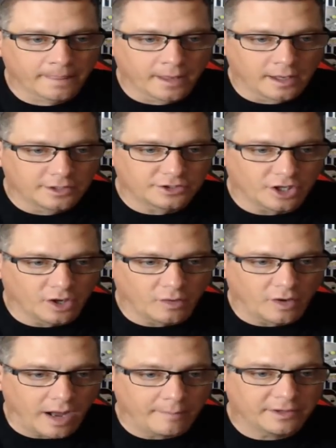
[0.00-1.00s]
So
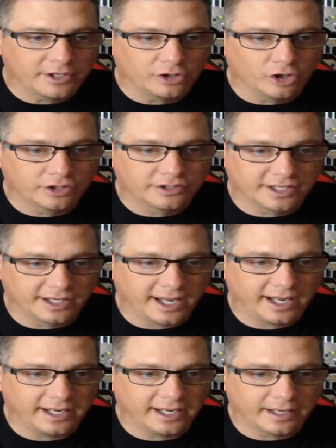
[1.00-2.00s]
I'm going to look
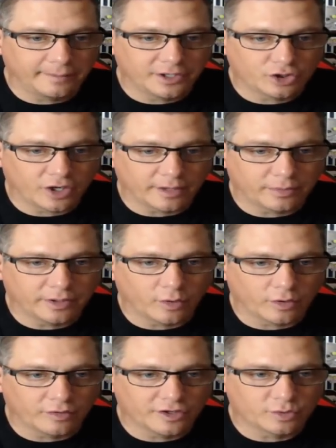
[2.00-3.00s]
today and I'm going to try to
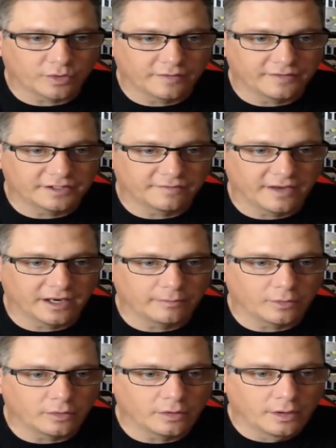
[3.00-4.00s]
pre-order this one if it's
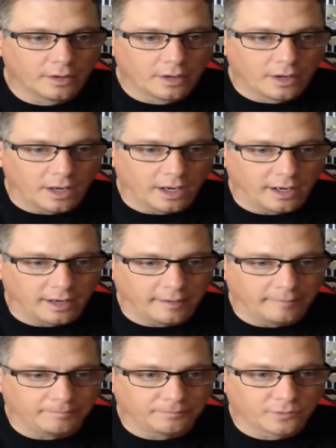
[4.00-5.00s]
available.
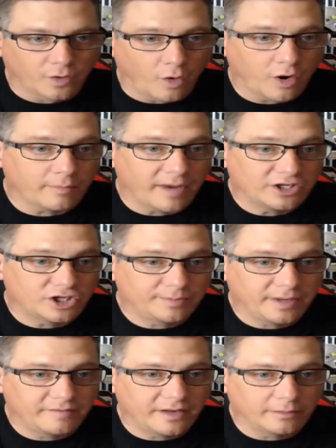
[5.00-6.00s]
Um, or it might just
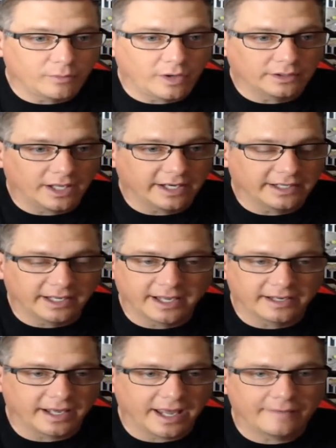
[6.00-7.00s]
be available online.
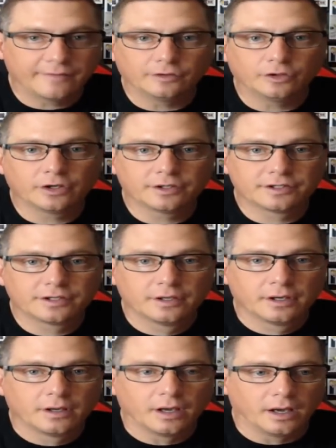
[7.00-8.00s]
Again, I haven't looked.
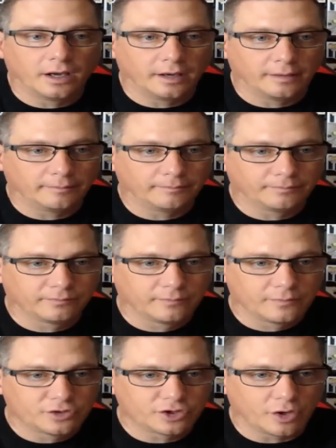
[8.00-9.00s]
Um,
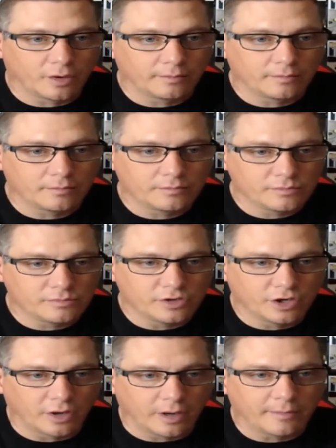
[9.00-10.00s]
so, I'm, you
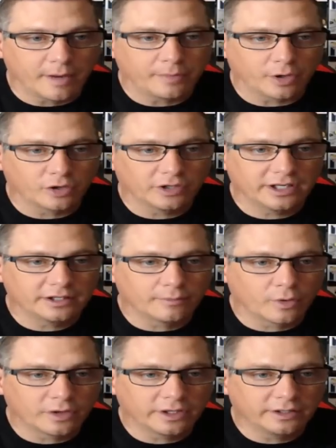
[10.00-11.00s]
know, I'm up early in the
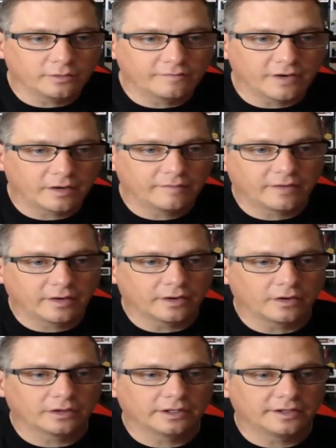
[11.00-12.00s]
morning, very, very
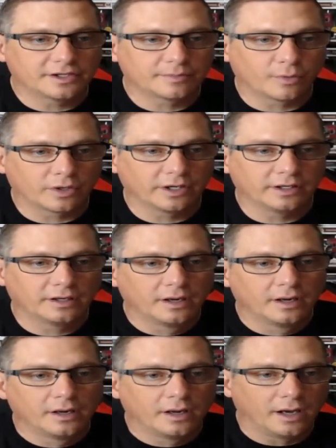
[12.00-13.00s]
early this morning,
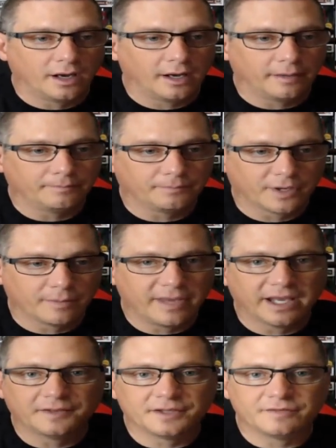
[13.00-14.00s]
um,
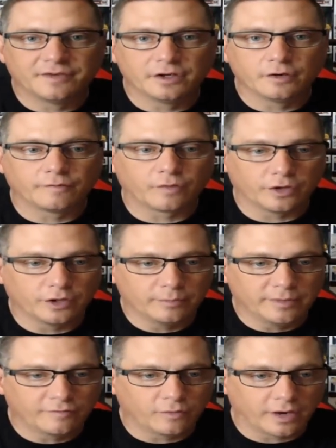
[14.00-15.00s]
making this video for you
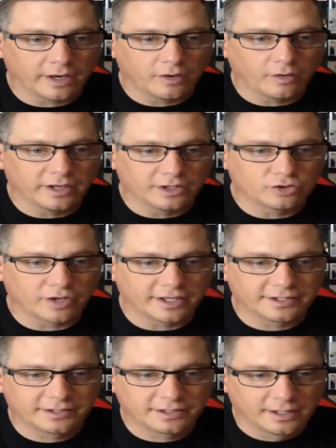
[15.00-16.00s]
before I go get
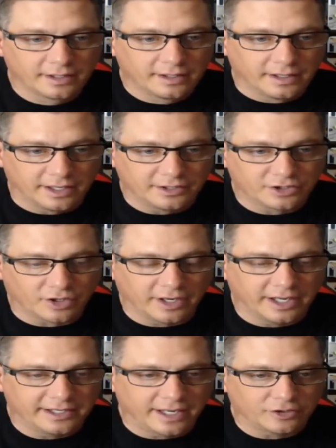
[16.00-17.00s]
dressed and start
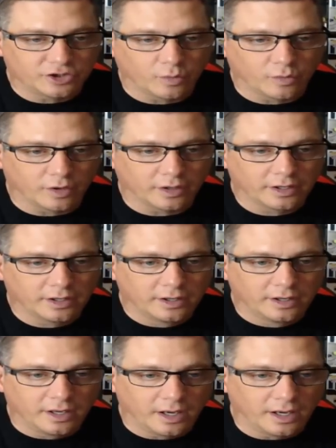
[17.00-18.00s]
heading out to work.
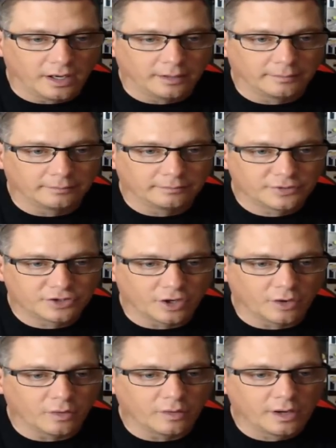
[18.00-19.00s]
Um,
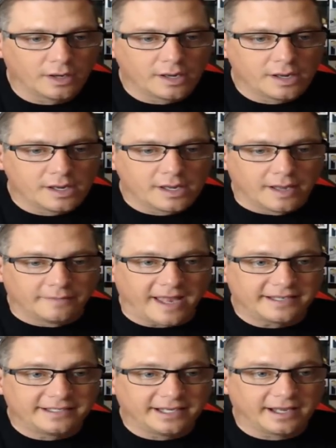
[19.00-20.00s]
so
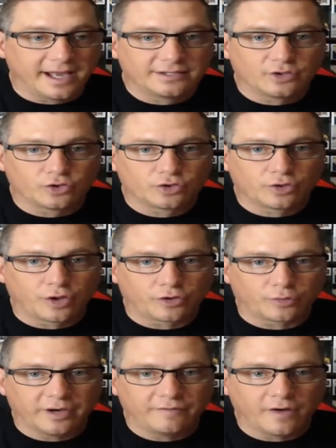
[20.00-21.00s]
that's it, guys. Those are the
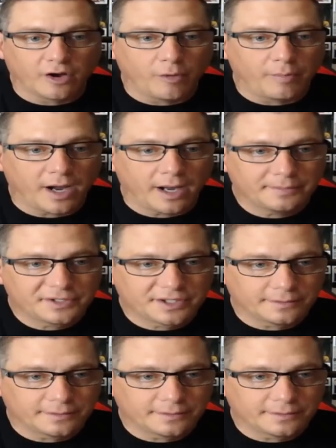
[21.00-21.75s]
three Funko Pops